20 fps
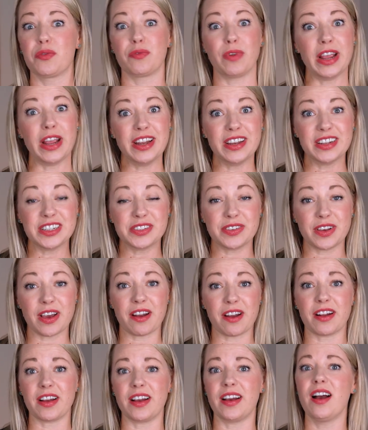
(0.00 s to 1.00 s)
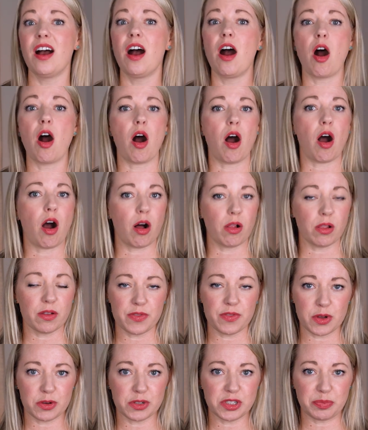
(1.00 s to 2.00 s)
Reynisfjara, all of
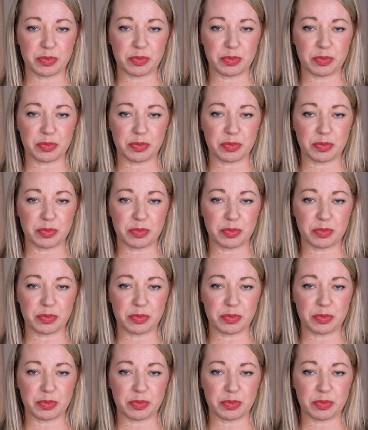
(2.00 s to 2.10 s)
those